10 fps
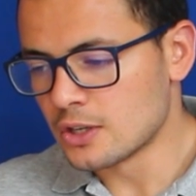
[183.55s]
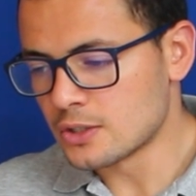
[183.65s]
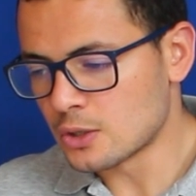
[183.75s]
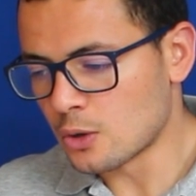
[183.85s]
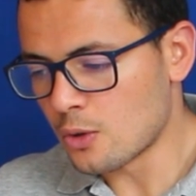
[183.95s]

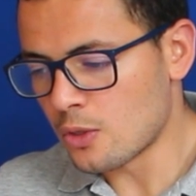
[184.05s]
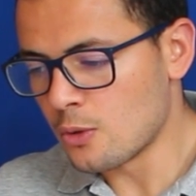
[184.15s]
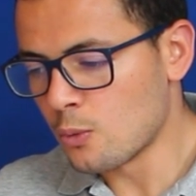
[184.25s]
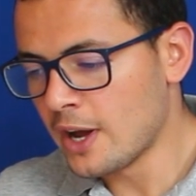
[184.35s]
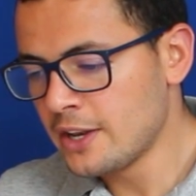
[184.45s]
So
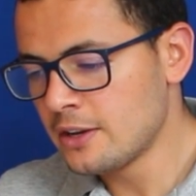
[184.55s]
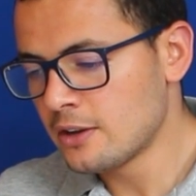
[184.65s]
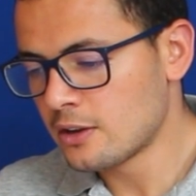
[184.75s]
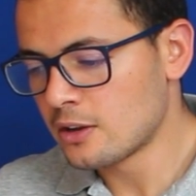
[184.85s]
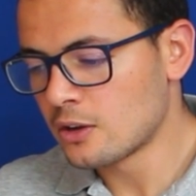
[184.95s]
the one
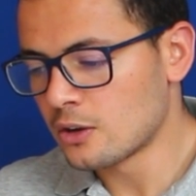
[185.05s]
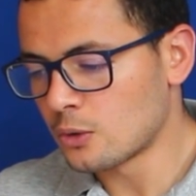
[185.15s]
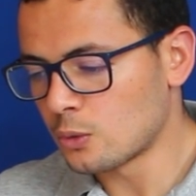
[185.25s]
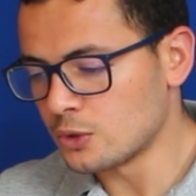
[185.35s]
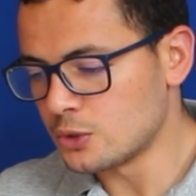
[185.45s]

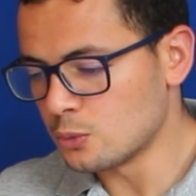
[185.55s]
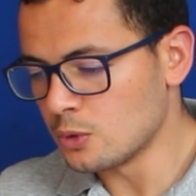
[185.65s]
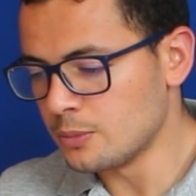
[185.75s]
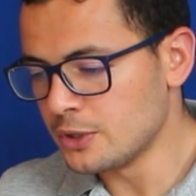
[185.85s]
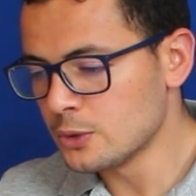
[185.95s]
which
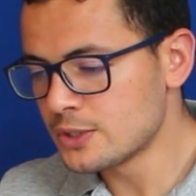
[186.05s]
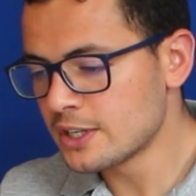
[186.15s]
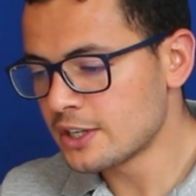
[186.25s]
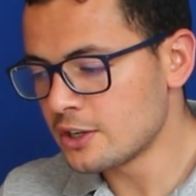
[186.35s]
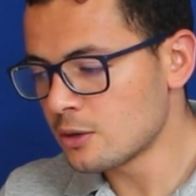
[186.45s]
we'll be
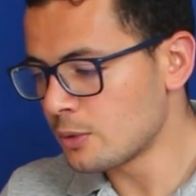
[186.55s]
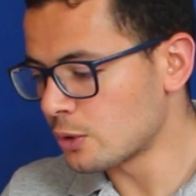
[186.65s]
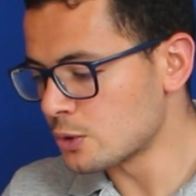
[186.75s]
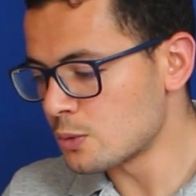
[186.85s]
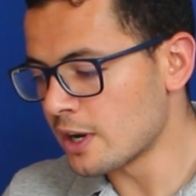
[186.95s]
using here
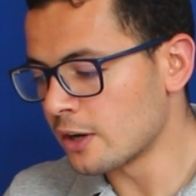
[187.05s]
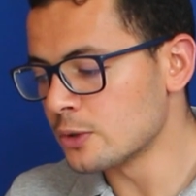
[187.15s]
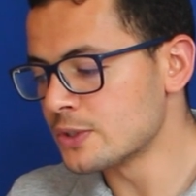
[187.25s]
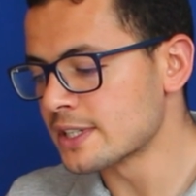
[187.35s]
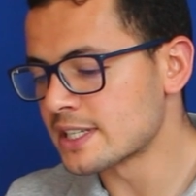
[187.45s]
because we are
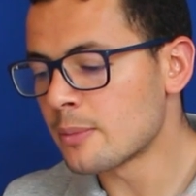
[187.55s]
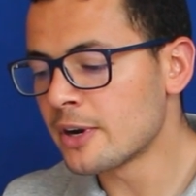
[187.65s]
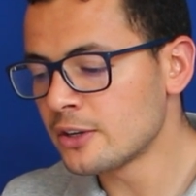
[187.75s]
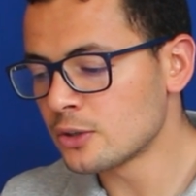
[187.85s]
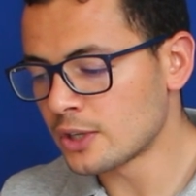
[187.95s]
using
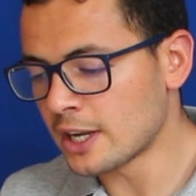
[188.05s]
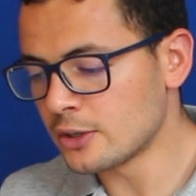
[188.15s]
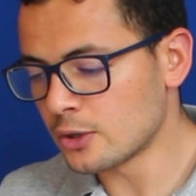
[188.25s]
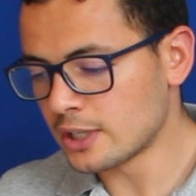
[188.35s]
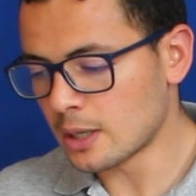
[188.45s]

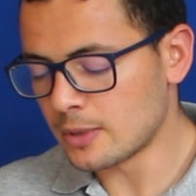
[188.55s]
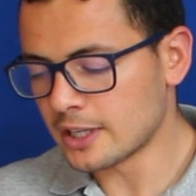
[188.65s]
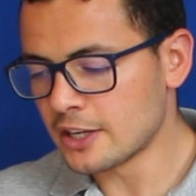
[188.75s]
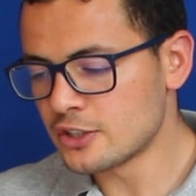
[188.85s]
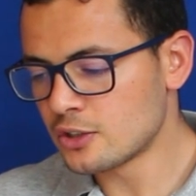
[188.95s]
Xamarin.Android
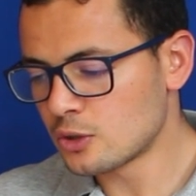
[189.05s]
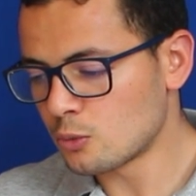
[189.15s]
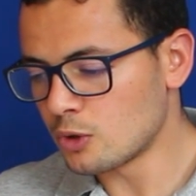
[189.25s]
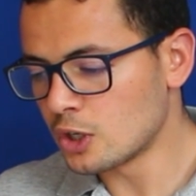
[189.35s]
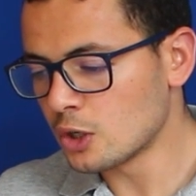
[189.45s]
application,
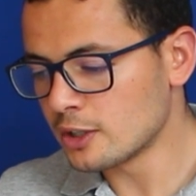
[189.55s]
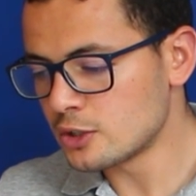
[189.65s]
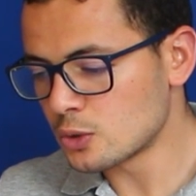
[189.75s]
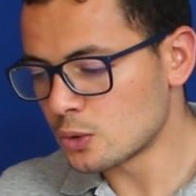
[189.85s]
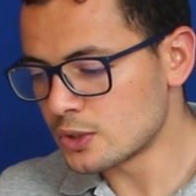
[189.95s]
we'll go and
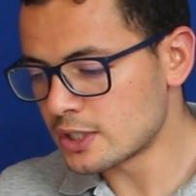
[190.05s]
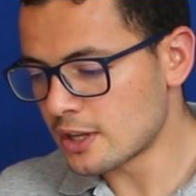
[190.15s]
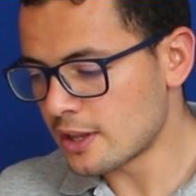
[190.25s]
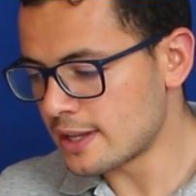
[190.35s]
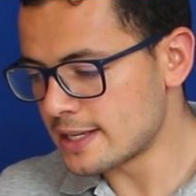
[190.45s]
choose
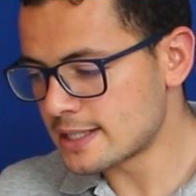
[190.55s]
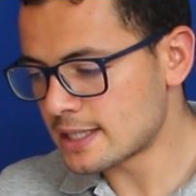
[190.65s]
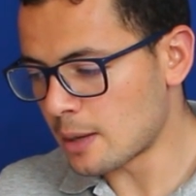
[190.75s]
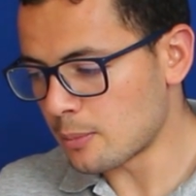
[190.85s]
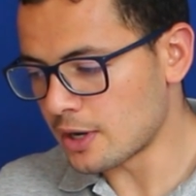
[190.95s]
this
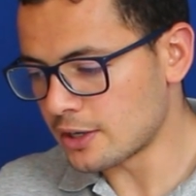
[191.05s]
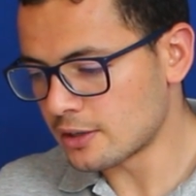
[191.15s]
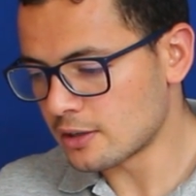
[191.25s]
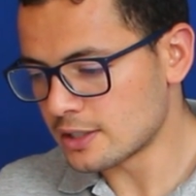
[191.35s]
template